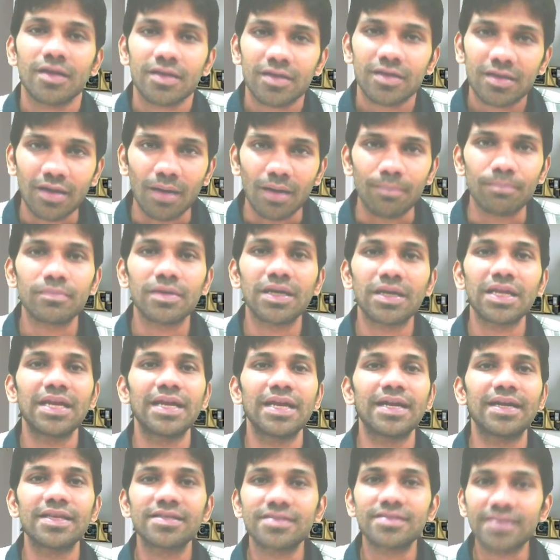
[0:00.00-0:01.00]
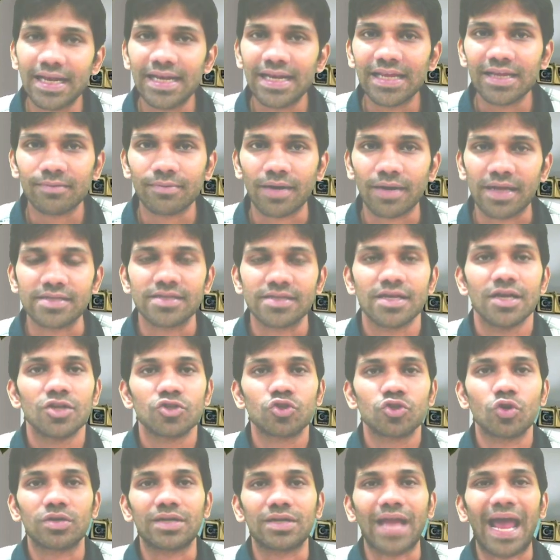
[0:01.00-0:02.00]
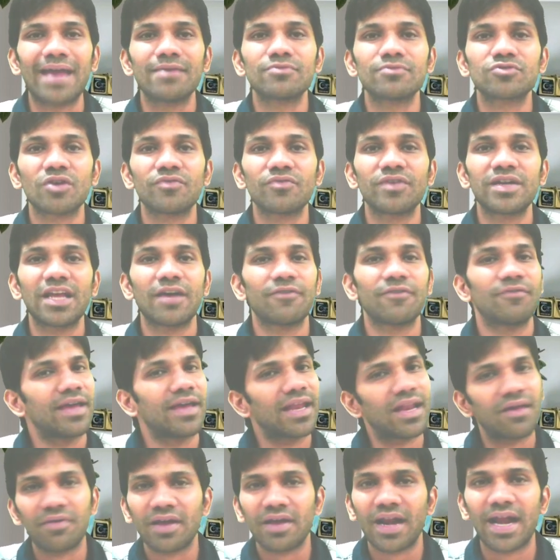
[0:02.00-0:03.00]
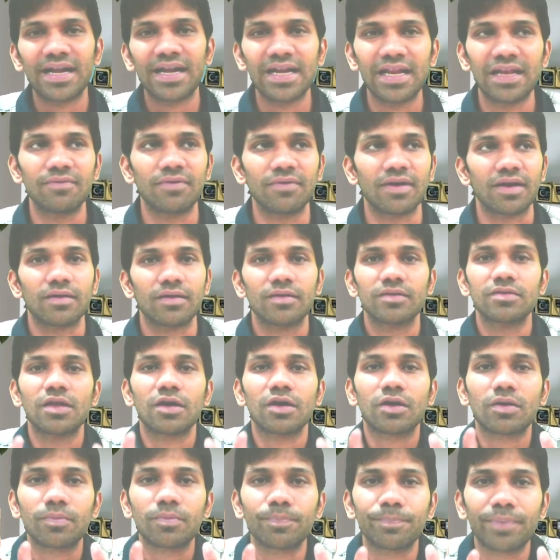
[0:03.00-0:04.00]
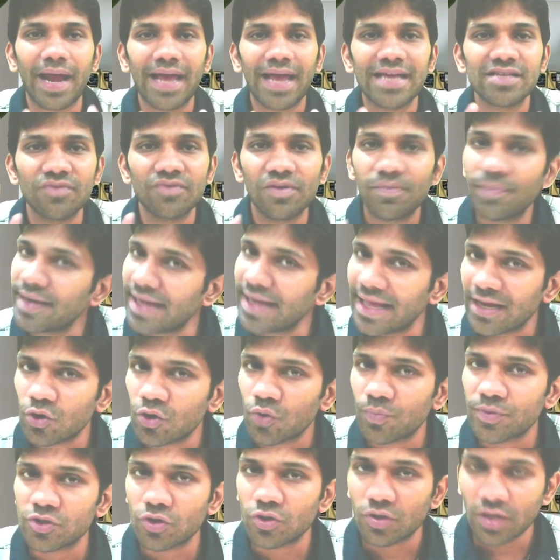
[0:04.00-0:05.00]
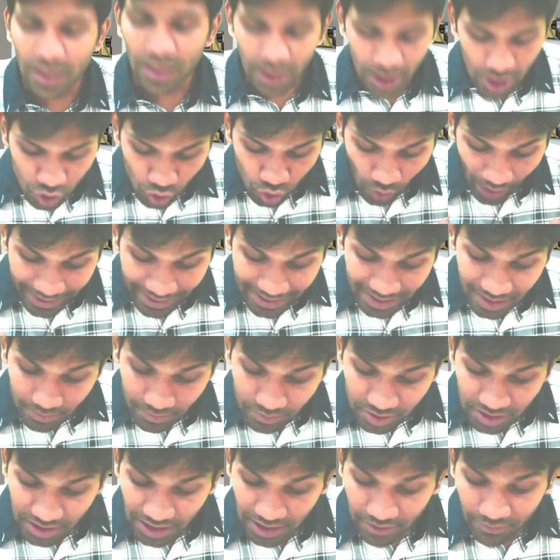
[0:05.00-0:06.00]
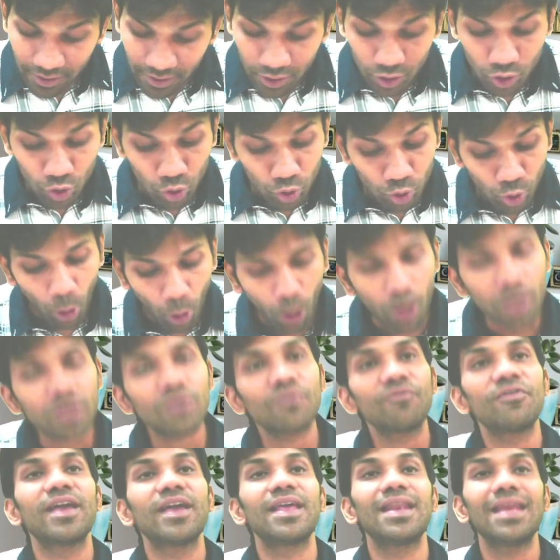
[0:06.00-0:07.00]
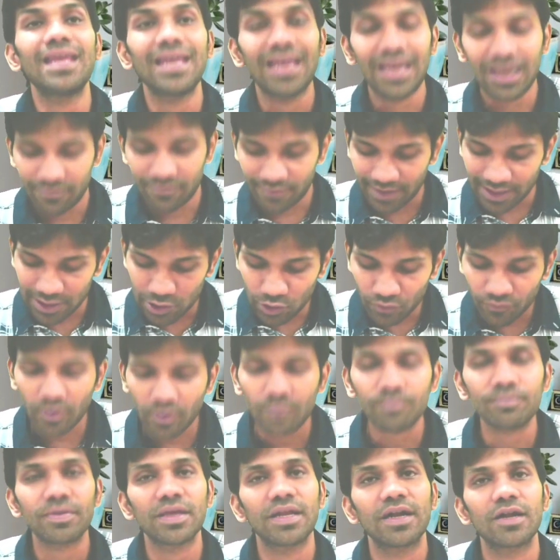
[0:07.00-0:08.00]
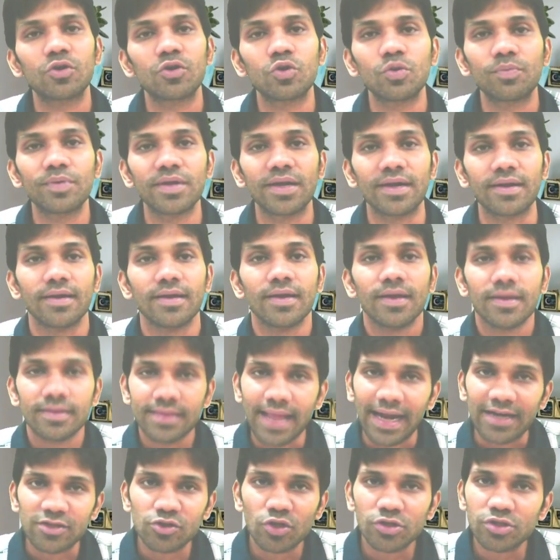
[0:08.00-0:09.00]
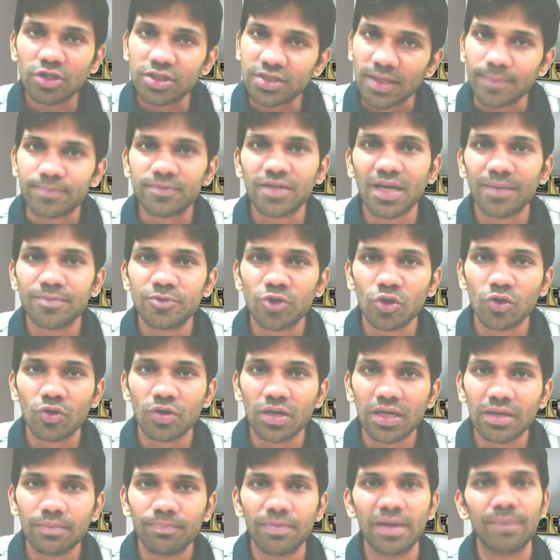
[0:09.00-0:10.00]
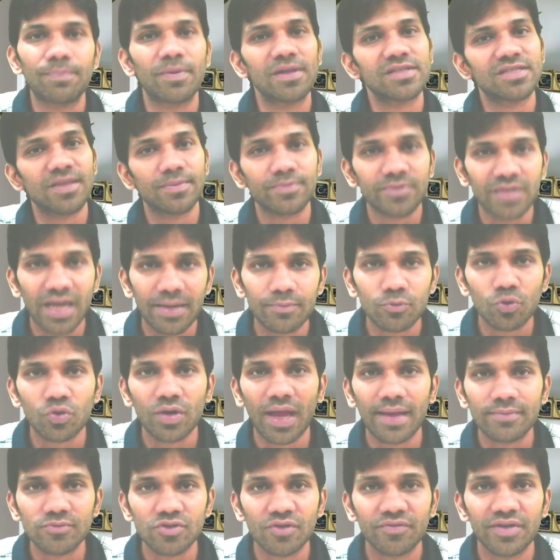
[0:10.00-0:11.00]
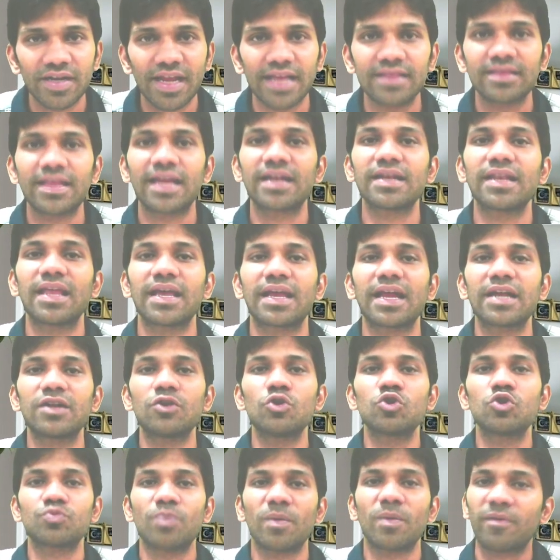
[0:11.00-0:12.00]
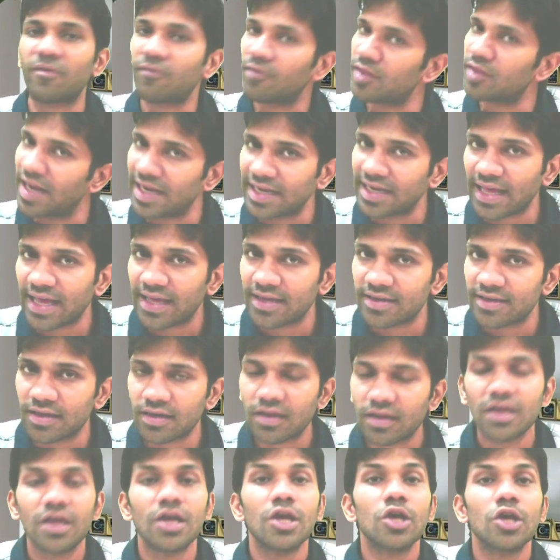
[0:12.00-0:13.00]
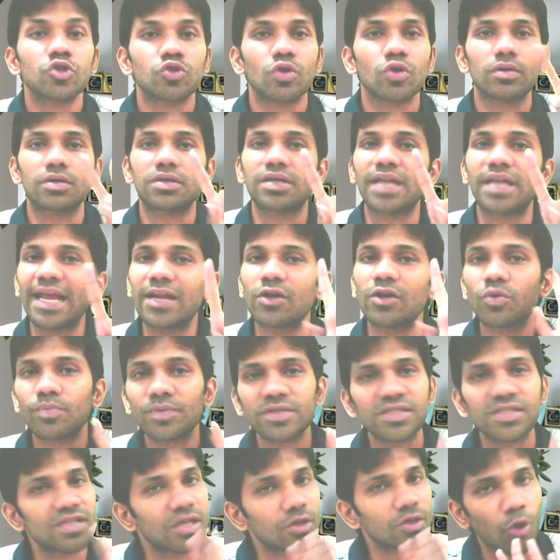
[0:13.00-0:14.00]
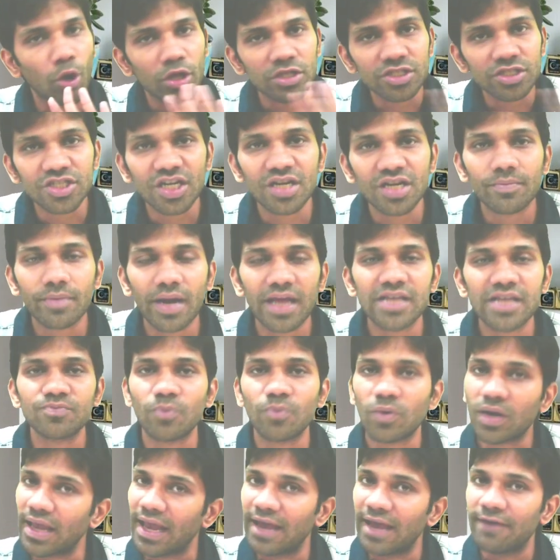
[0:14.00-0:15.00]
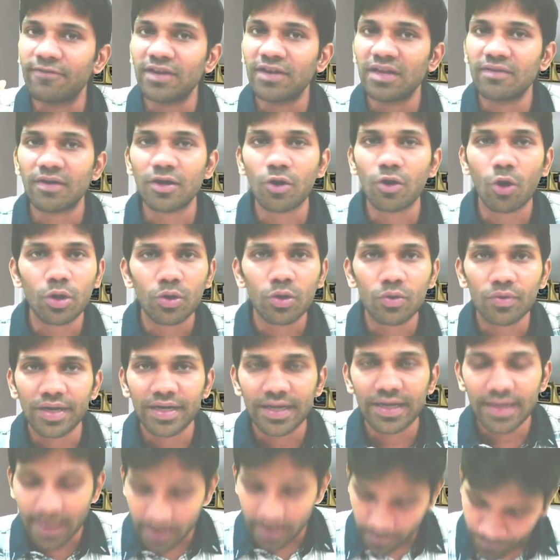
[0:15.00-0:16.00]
company, it is selling price. So Times of India, wherever I deliver, the price will be 10 rupees only. So items delivered do not vary in value from period to period. That is also subscription only. People subscribe to Times of India and then they get newspaper for the entire year. So 10 rupees is the constant price for everyone all over India.